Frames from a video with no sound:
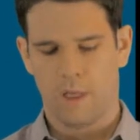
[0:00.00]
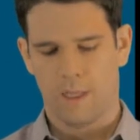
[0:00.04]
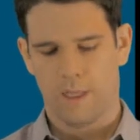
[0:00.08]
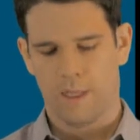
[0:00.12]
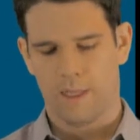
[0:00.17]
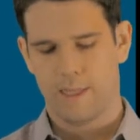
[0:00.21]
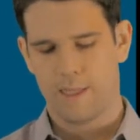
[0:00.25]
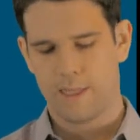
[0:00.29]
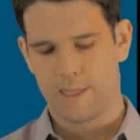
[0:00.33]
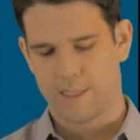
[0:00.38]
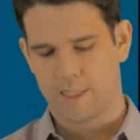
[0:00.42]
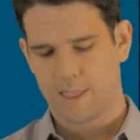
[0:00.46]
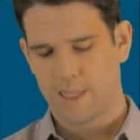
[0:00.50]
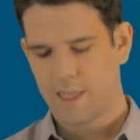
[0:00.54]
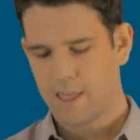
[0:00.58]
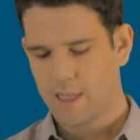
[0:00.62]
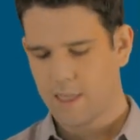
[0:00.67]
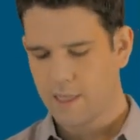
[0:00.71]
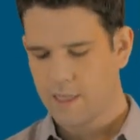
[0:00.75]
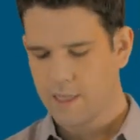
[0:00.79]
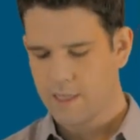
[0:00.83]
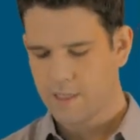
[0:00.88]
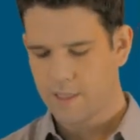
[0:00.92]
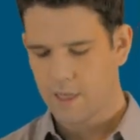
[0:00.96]
These
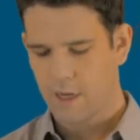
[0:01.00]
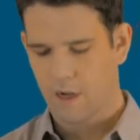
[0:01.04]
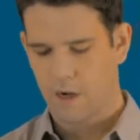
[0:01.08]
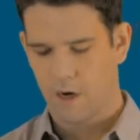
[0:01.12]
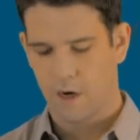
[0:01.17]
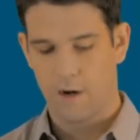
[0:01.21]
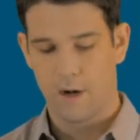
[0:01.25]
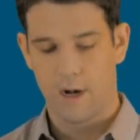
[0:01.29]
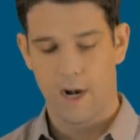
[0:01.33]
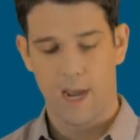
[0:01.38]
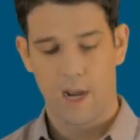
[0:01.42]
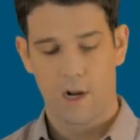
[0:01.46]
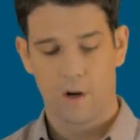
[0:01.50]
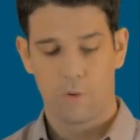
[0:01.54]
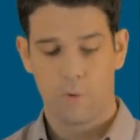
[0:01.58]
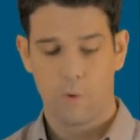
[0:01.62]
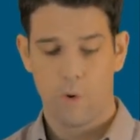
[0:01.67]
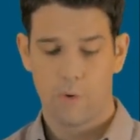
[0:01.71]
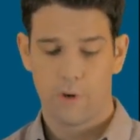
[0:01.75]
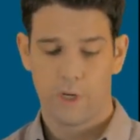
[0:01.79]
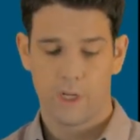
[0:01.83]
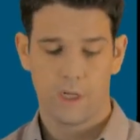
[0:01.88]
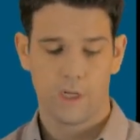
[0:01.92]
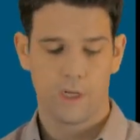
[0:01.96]
keys are not
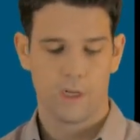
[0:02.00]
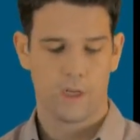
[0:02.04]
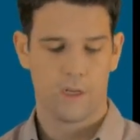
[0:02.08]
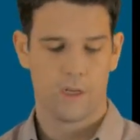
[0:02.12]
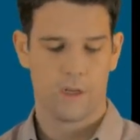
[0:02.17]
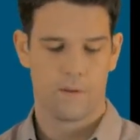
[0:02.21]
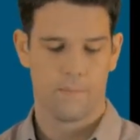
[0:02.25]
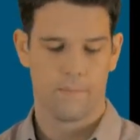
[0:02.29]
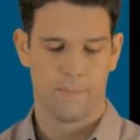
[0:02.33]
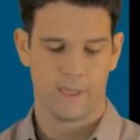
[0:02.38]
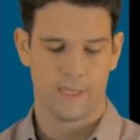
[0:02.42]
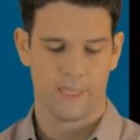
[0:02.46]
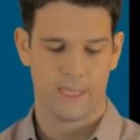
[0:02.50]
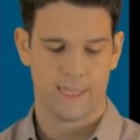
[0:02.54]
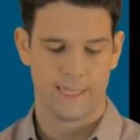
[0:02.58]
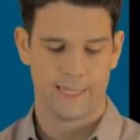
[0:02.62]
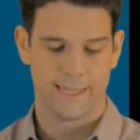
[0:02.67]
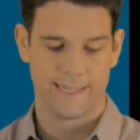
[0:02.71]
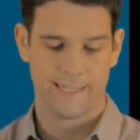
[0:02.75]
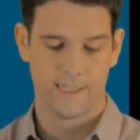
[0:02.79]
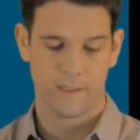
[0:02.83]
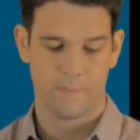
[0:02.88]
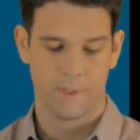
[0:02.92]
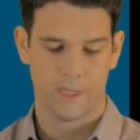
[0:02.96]
quoted, but they
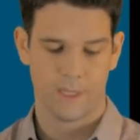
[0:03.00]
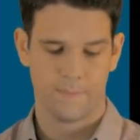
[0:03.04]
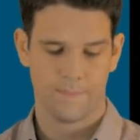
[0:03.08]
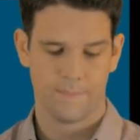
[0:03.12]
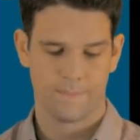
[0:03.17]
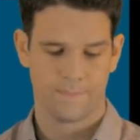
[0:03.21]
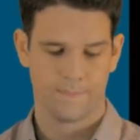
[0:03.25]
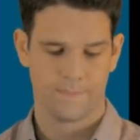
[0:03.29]
need to be.